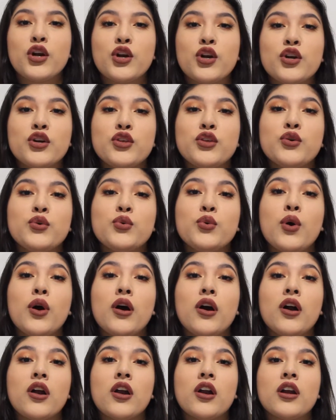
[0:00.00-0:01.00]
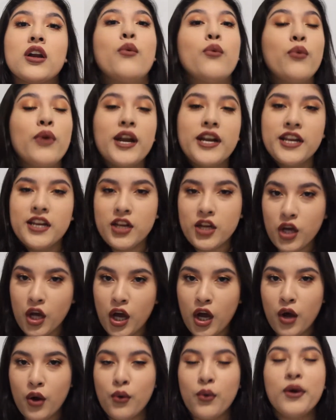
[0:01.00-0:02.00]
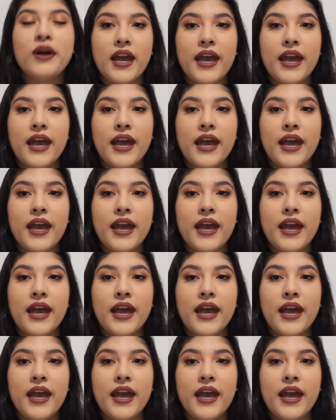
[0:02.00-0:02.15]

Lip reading: girl, you are ready to go.